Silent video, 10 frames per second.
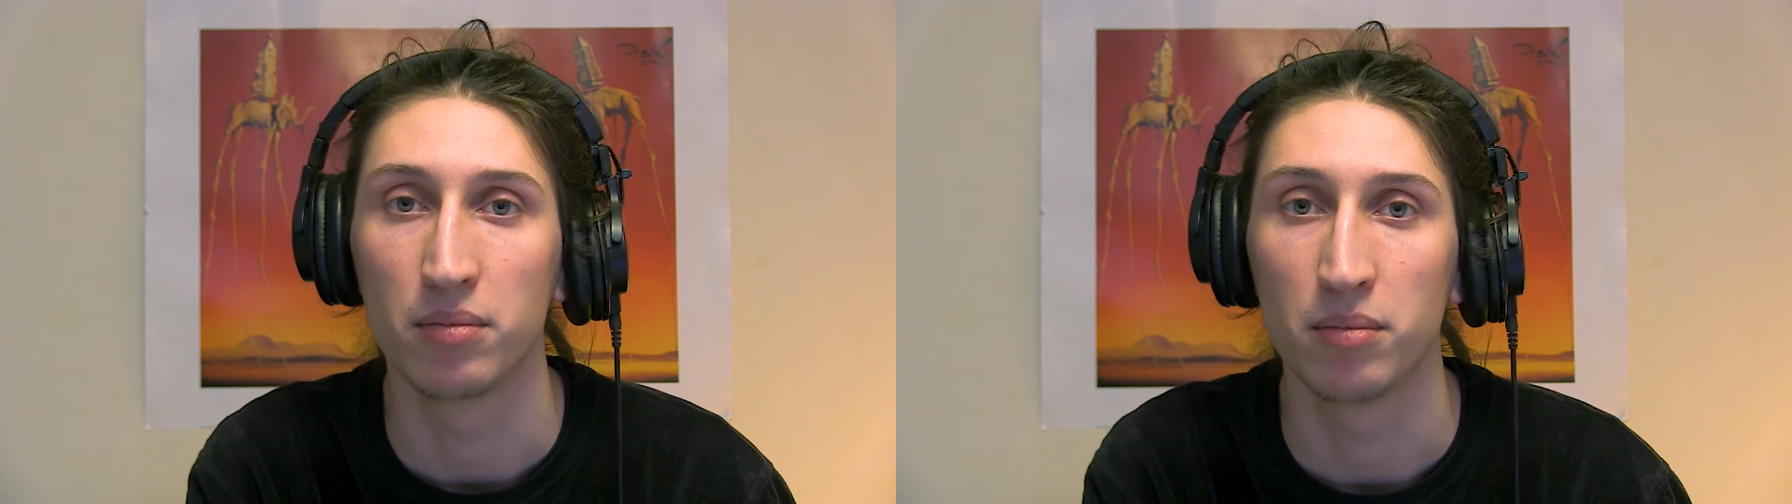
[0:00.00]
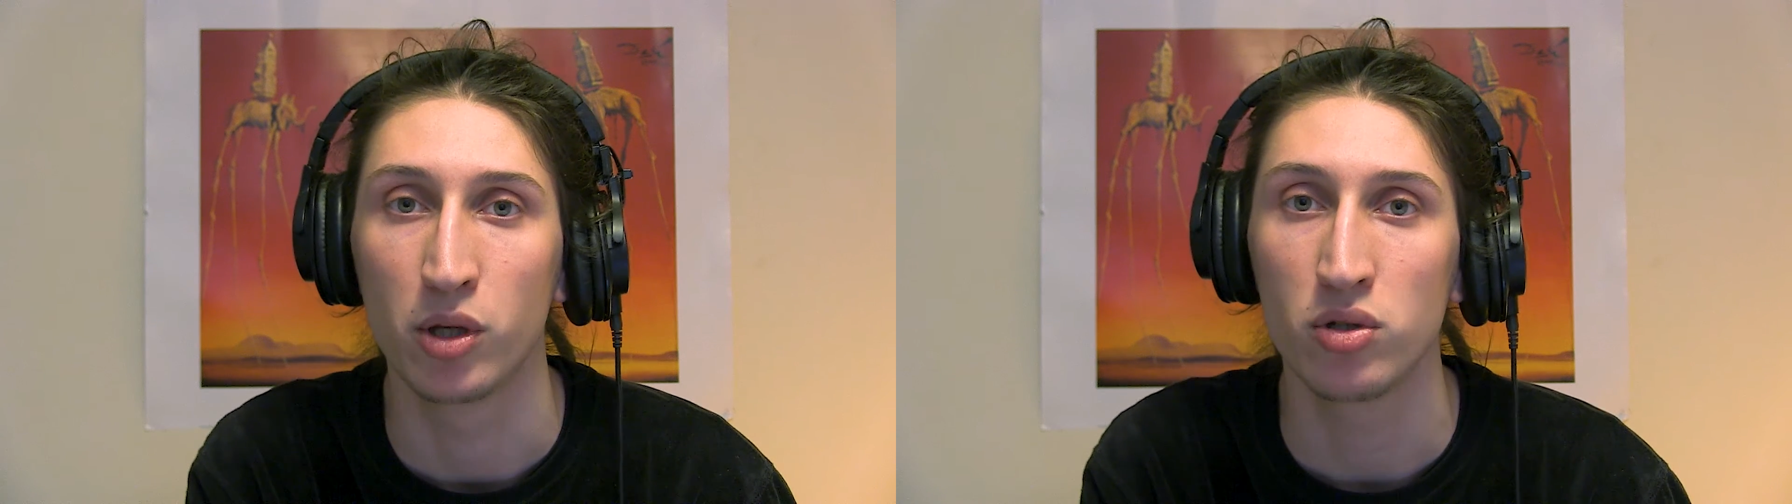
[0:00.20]

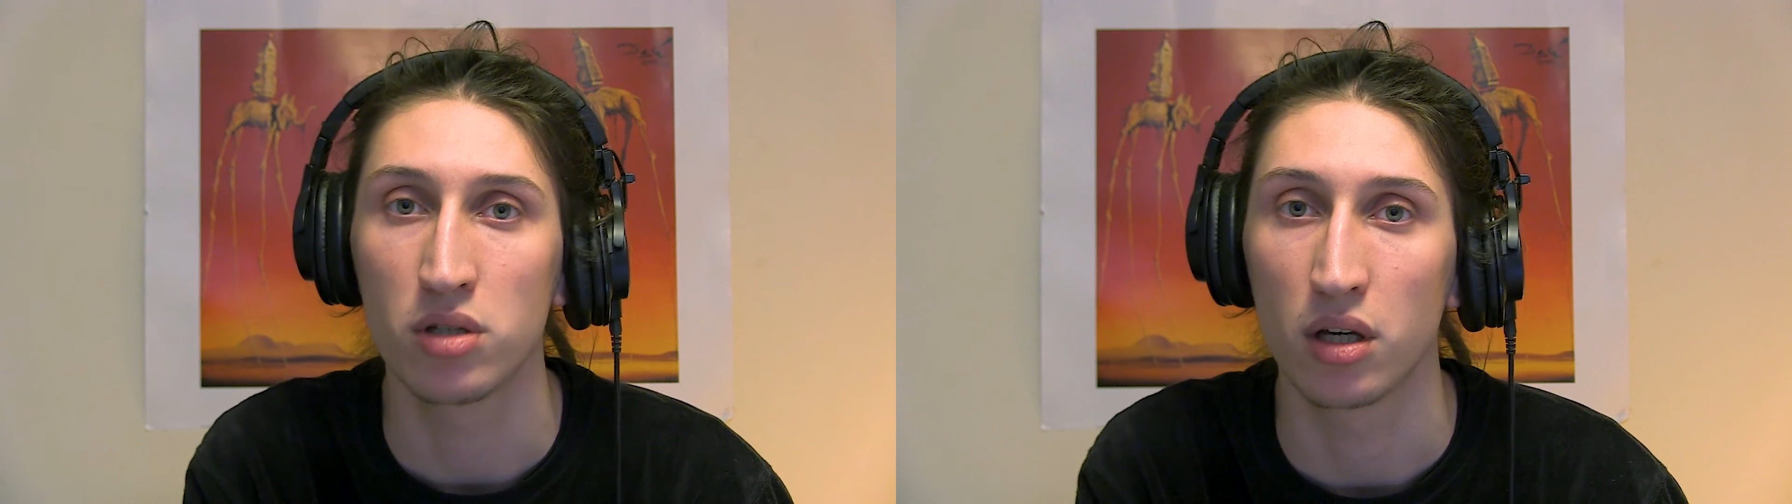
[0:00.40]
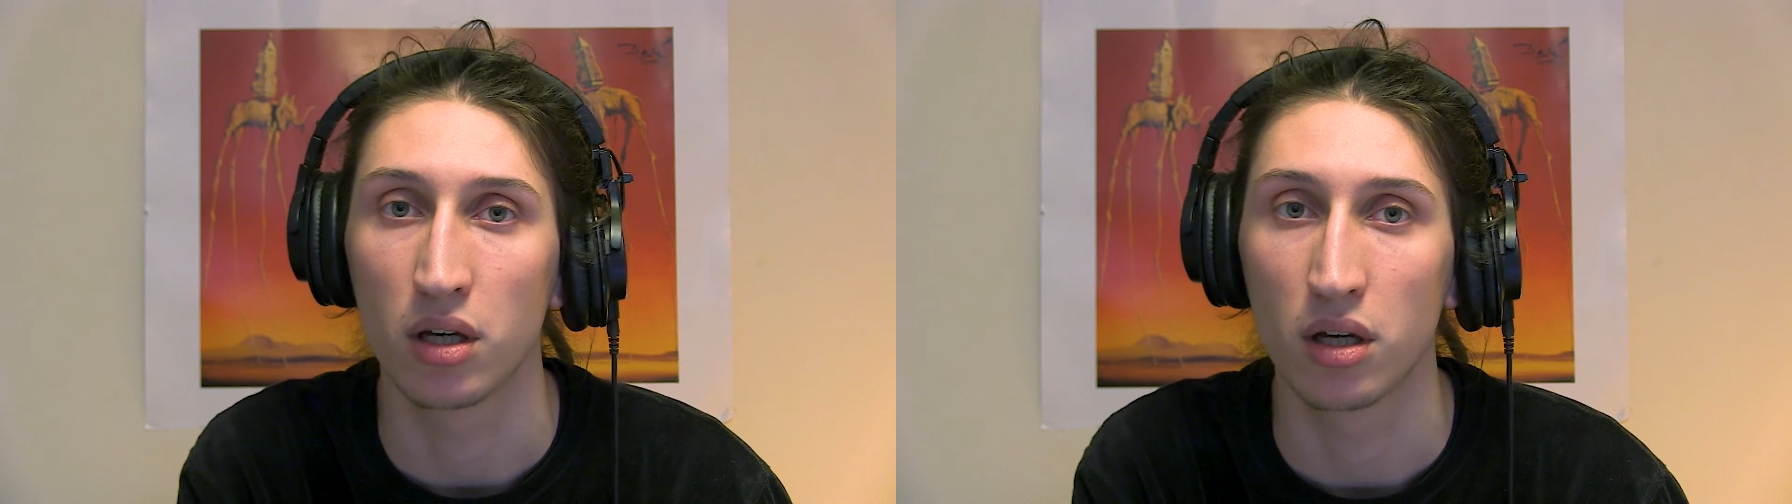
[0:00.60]

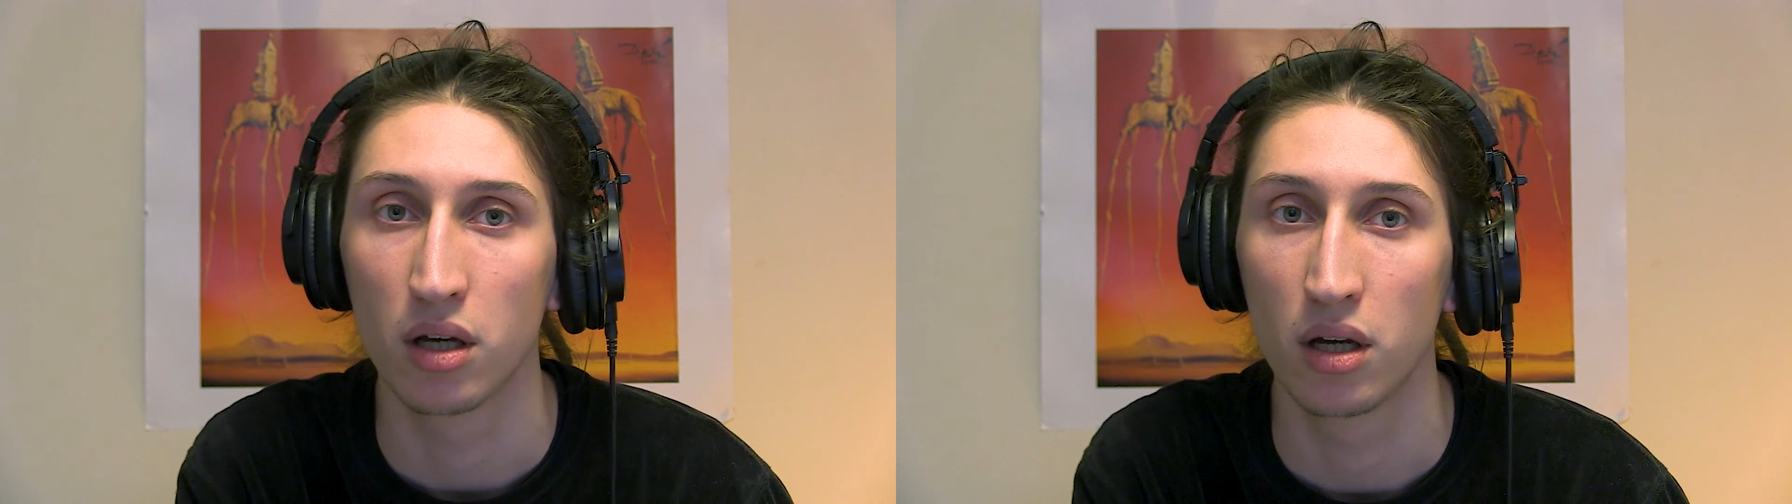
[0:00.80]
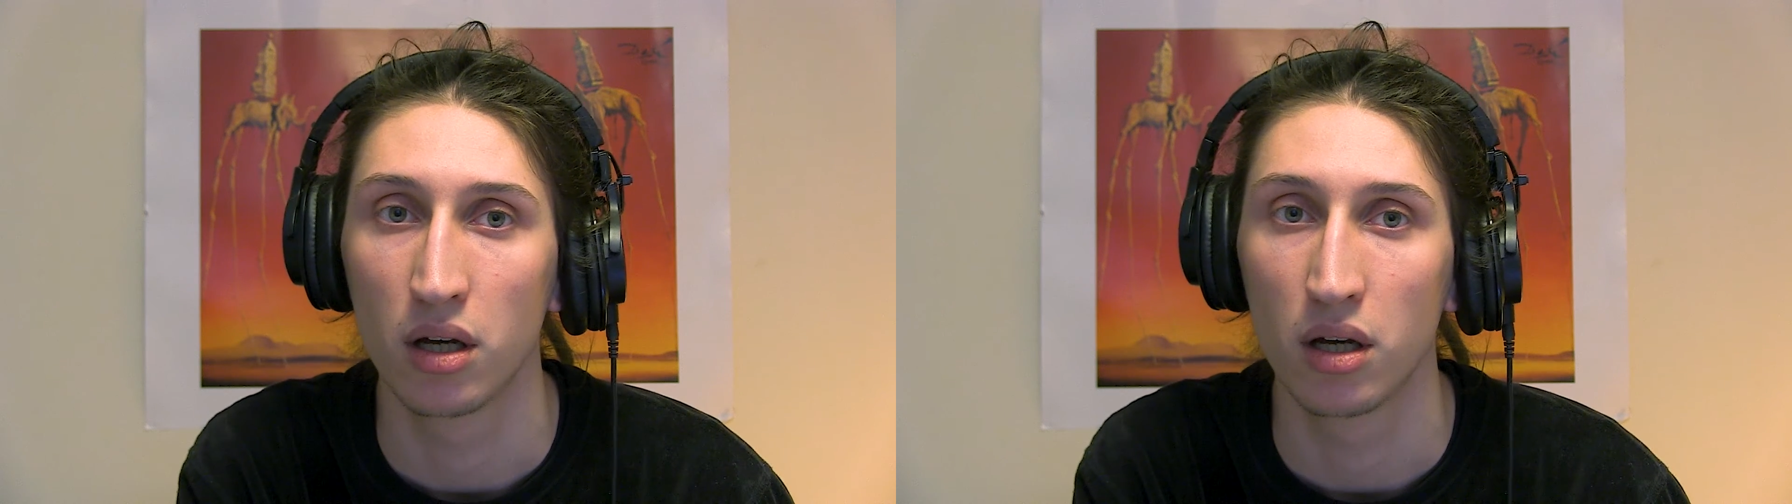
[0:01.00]
music